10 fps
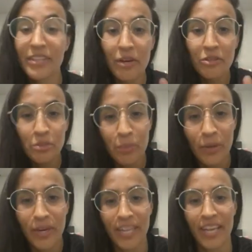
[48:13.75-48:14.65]
no
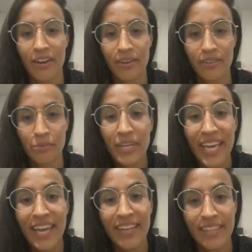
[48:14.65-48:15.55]
support at all. We're
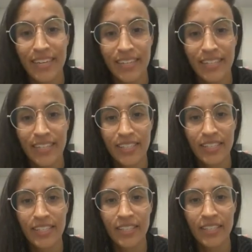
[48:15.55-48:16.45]
getting there, you